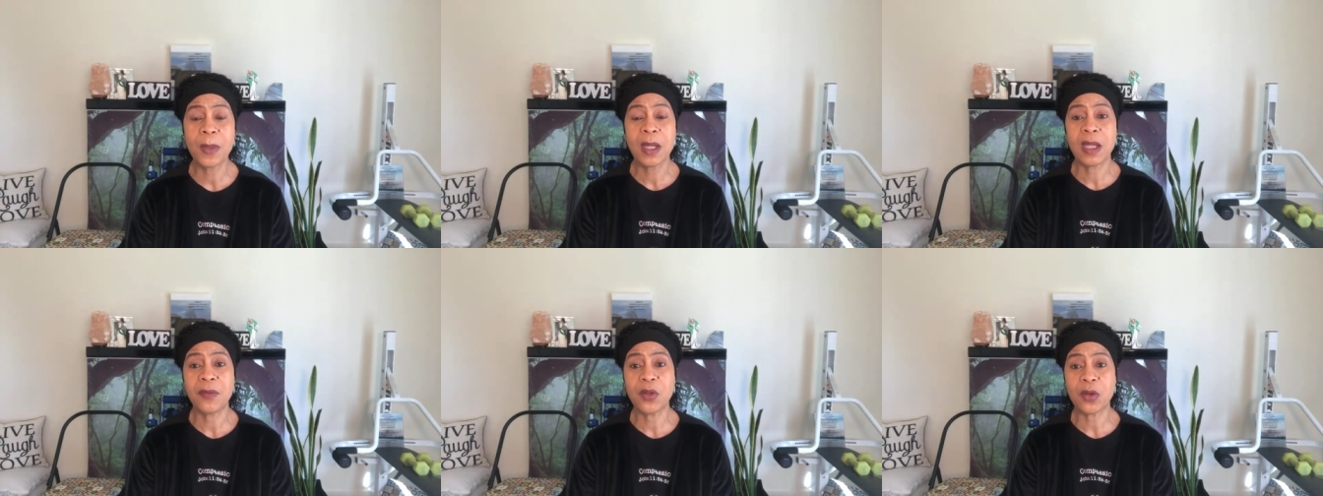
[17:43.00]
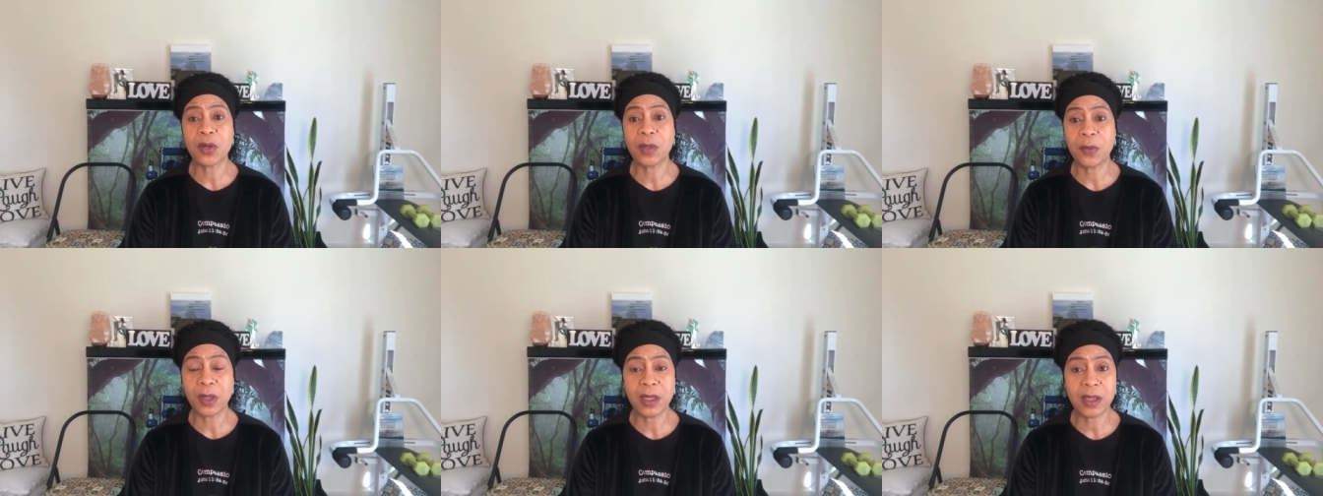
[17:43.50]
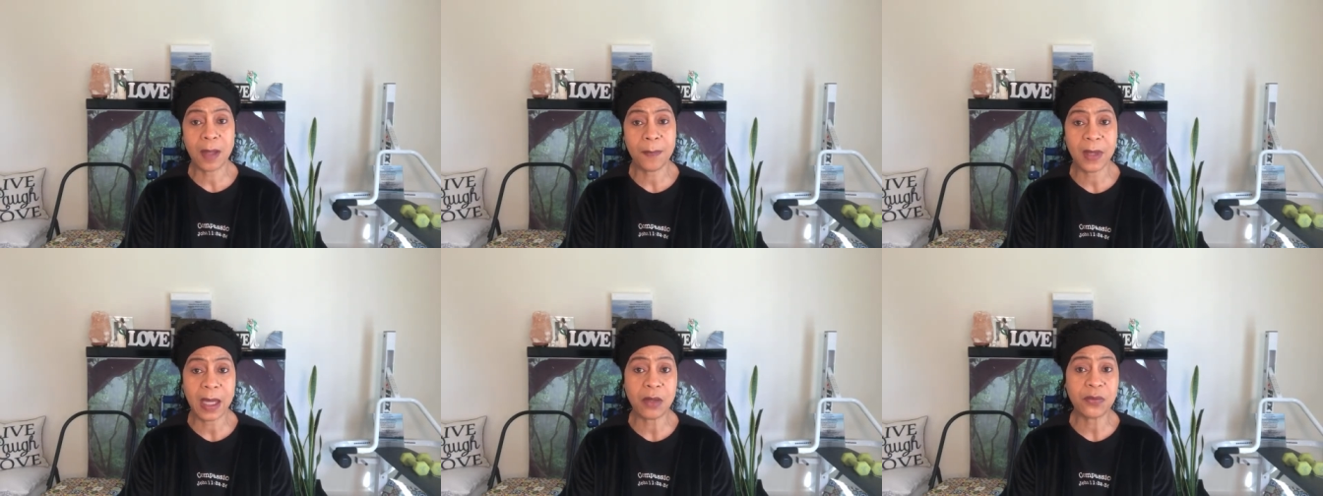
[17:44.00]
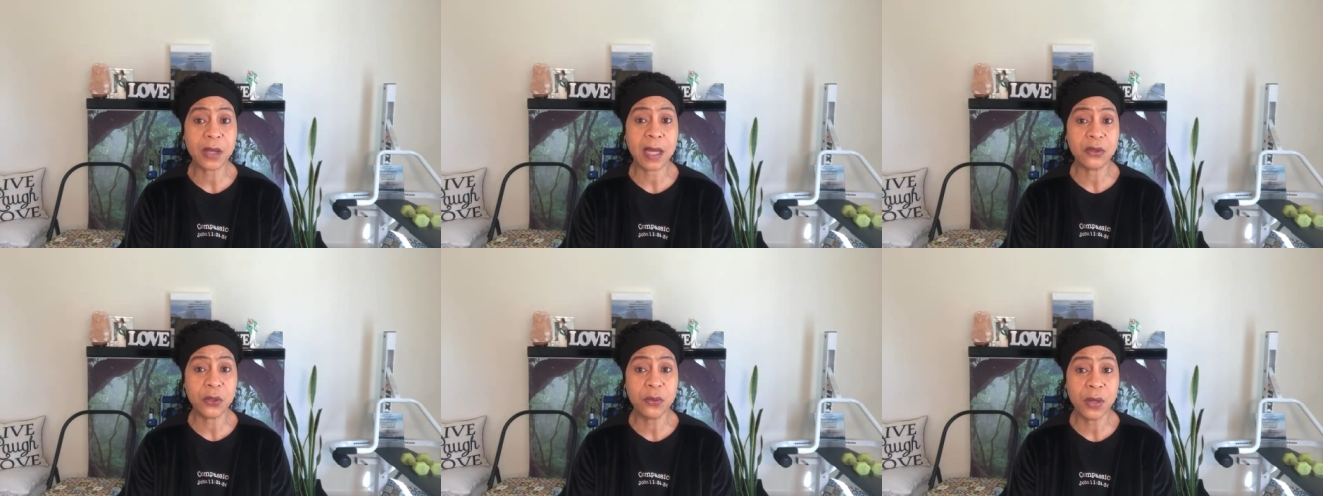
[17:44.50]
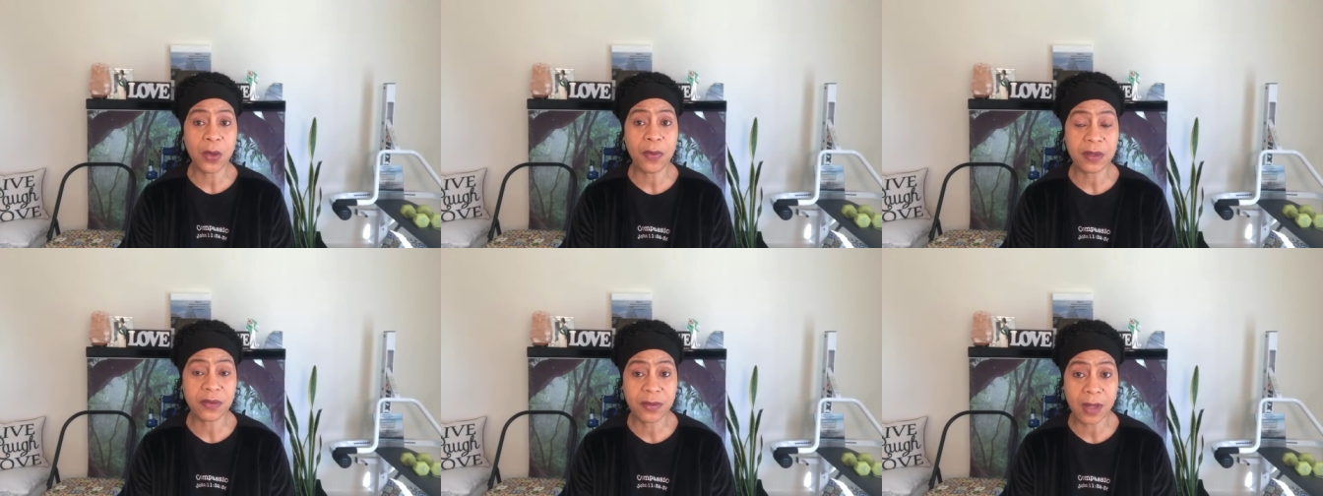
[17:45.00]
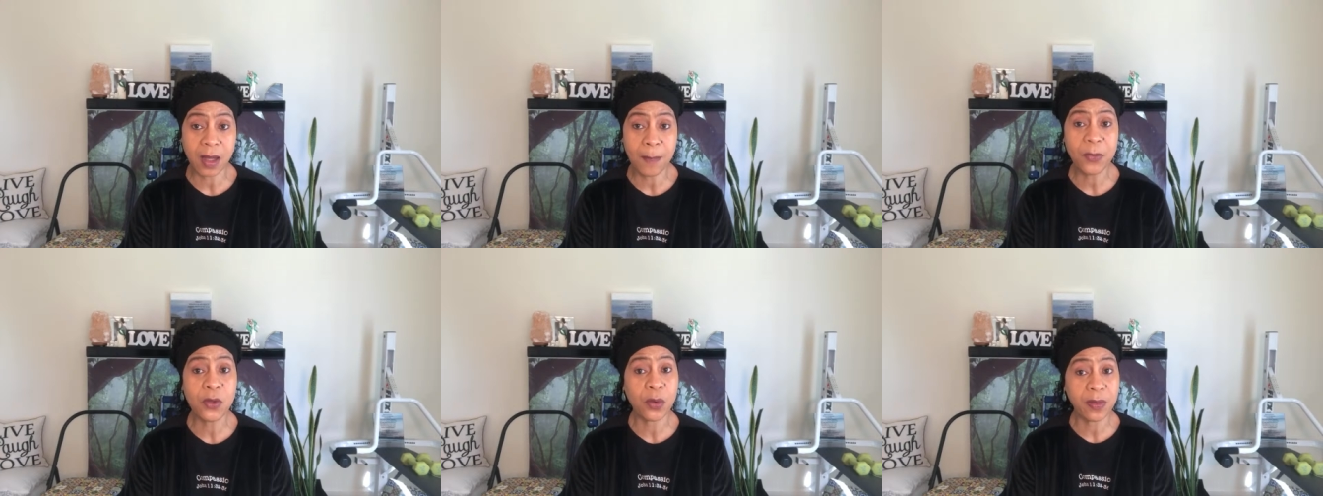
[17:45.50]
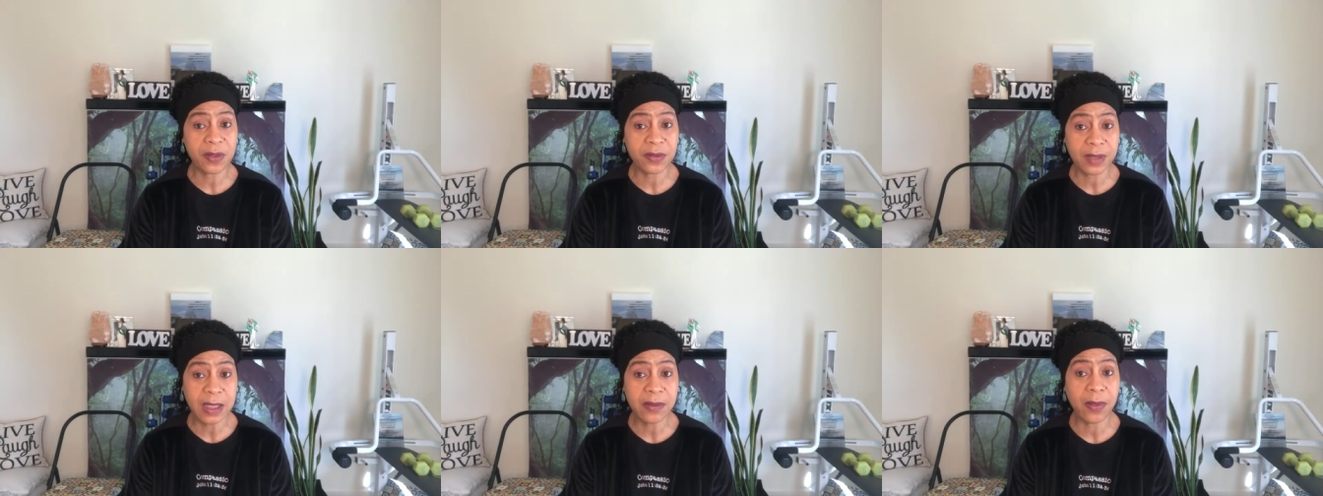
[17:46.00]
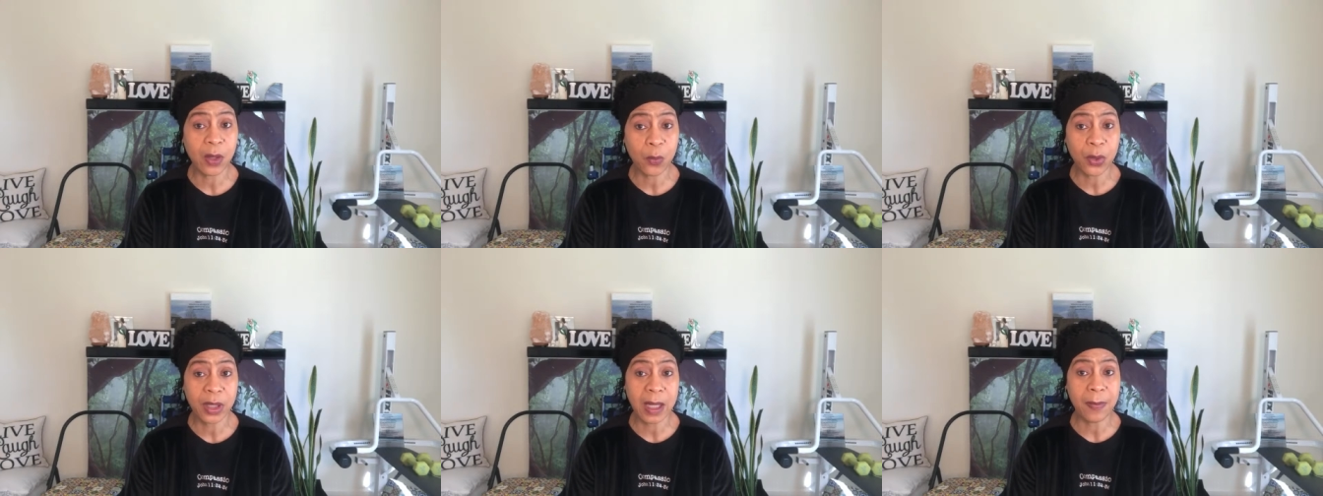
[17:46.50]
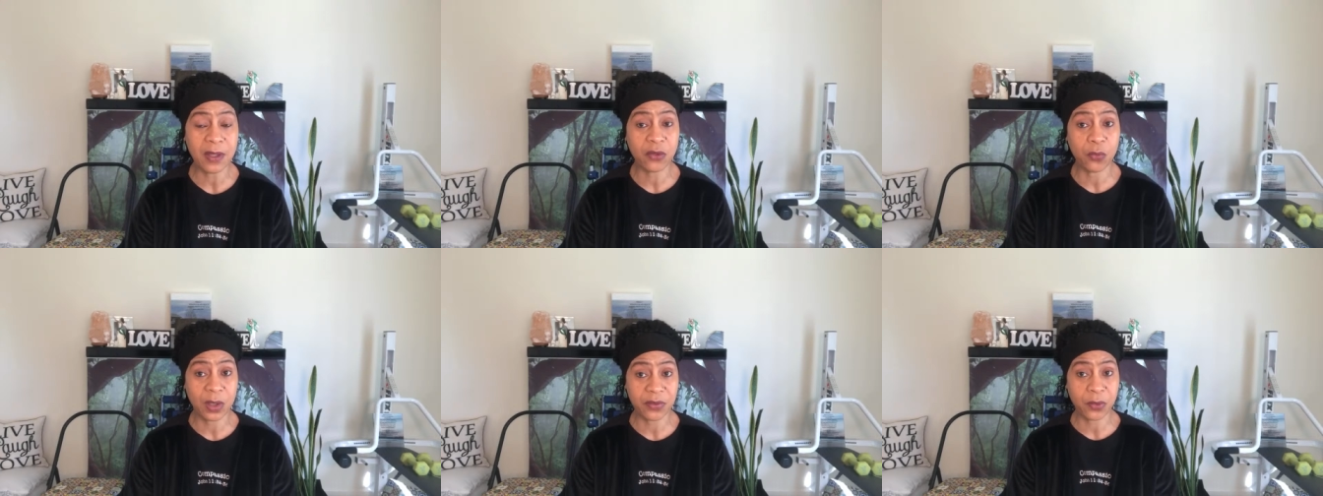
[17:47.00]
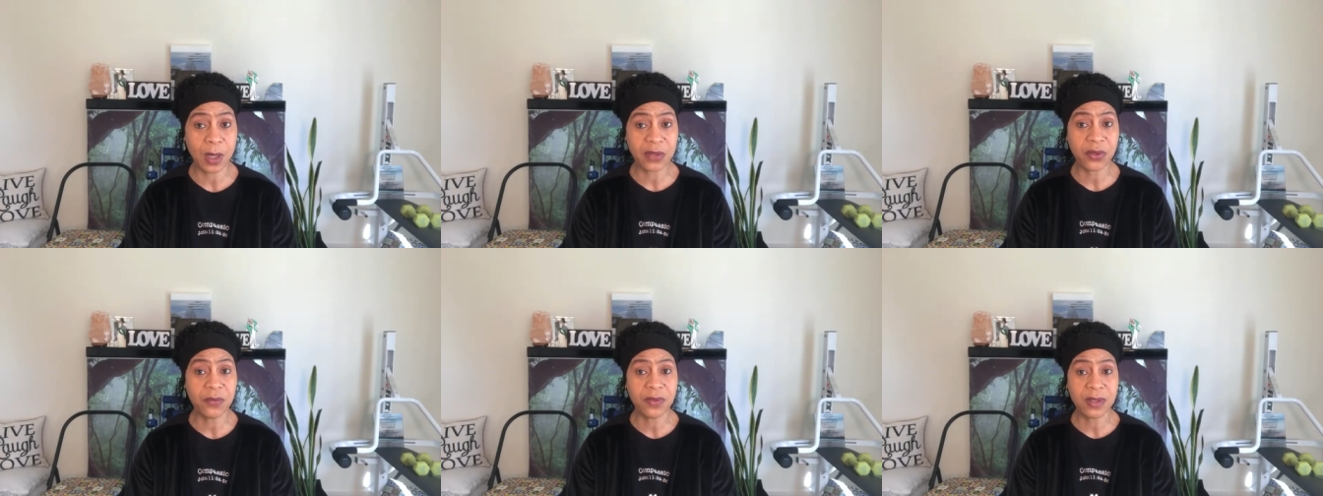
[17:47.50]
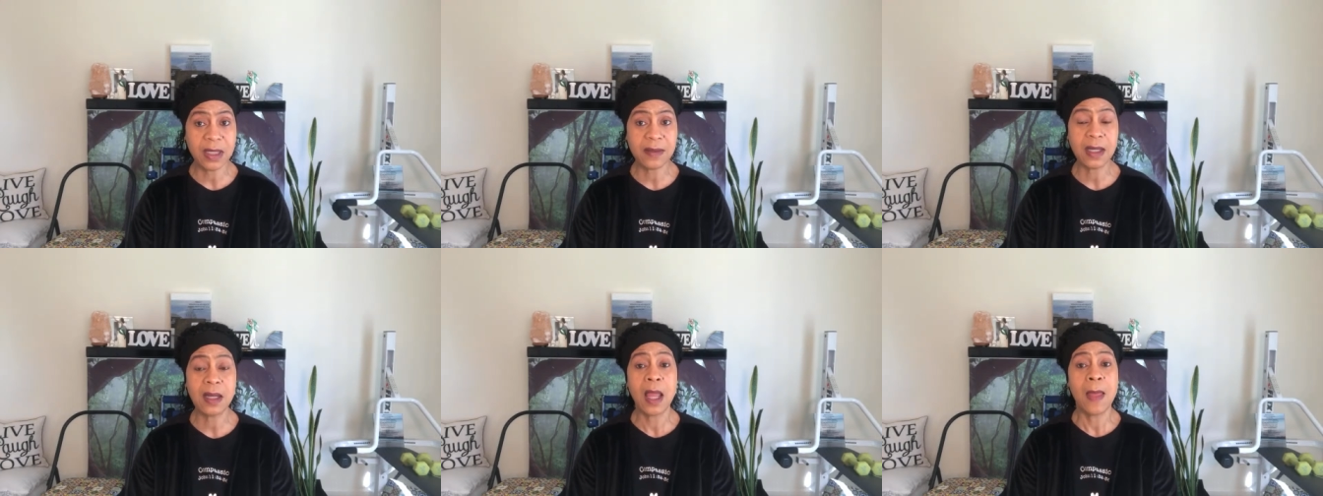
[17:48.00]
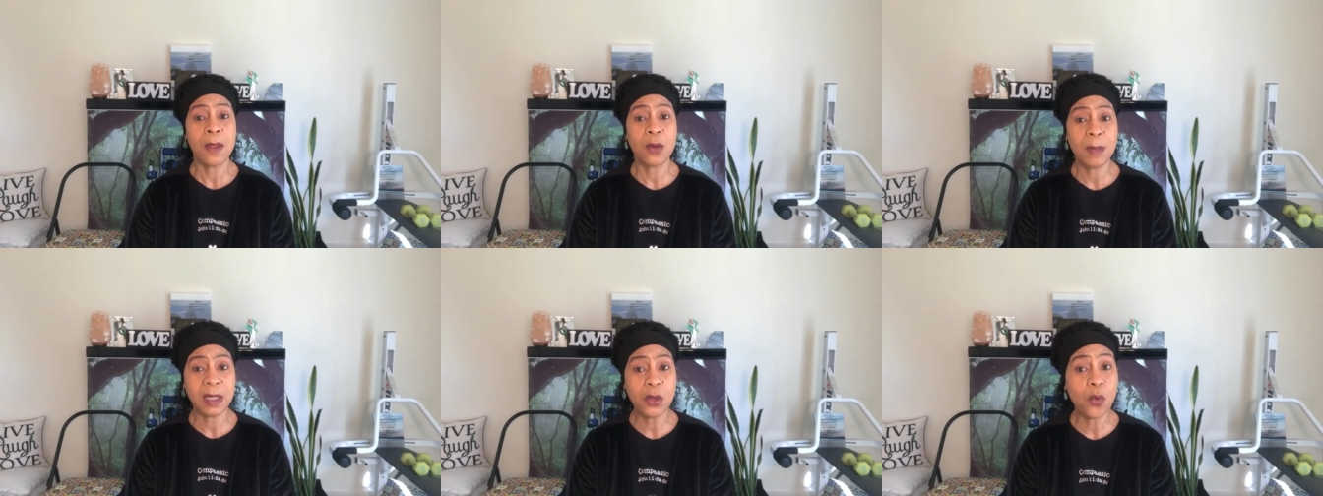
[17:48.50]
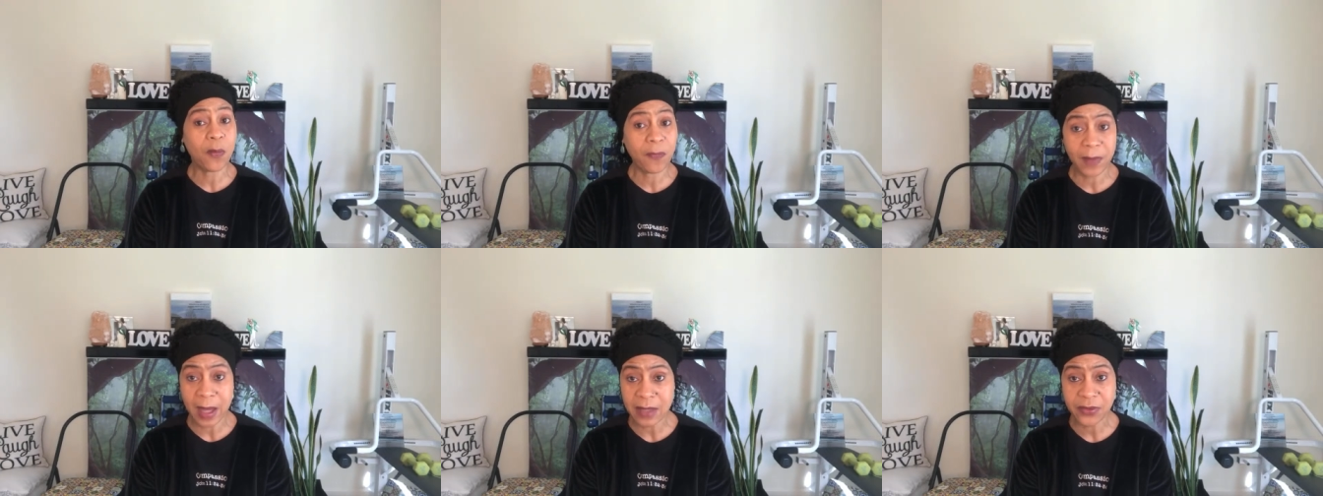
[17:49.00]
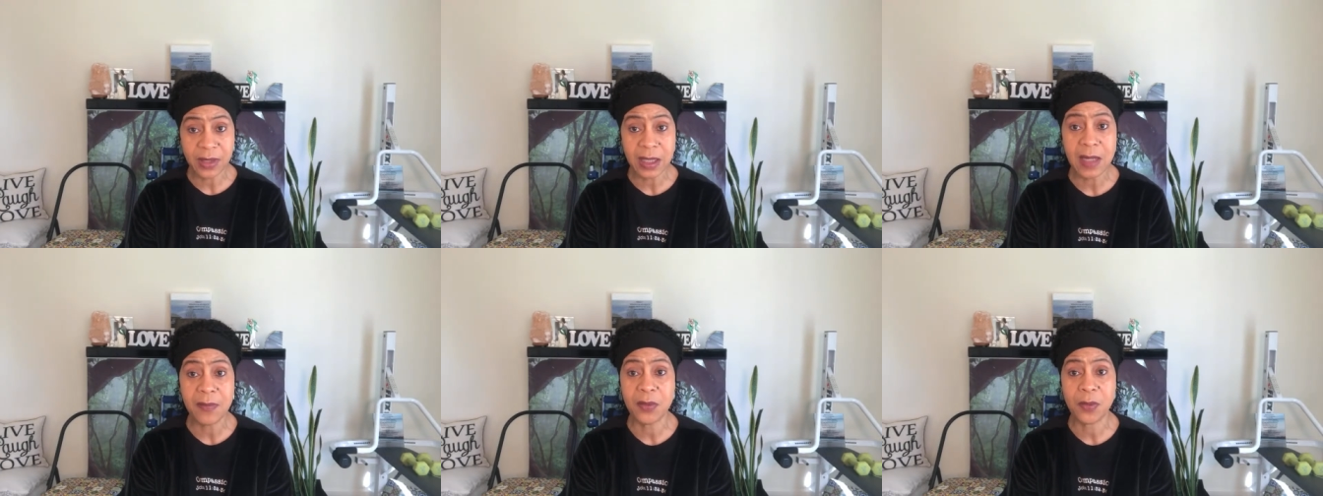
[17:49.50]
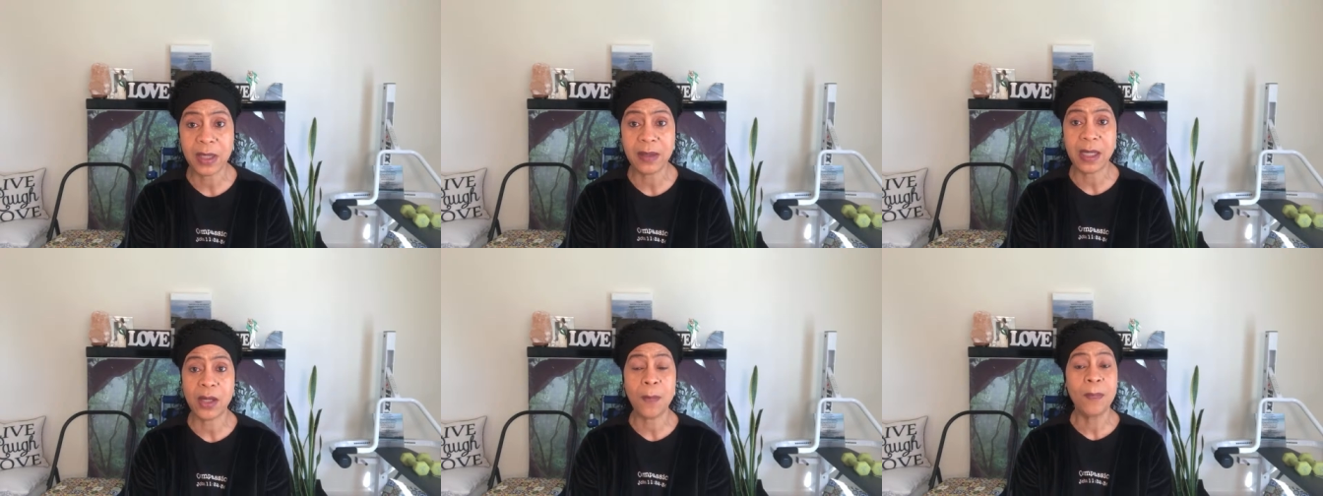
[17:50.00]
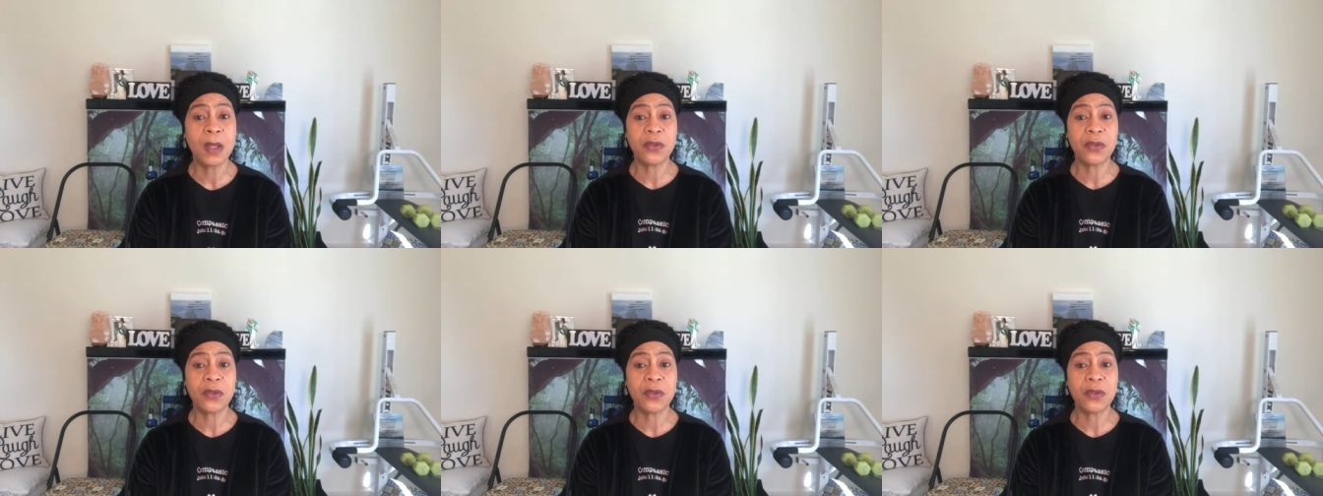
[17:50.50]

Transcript: if you're going to really cut down. I do know that some, during this season that we're in, this resurrection season, there are many who are fasting even right now.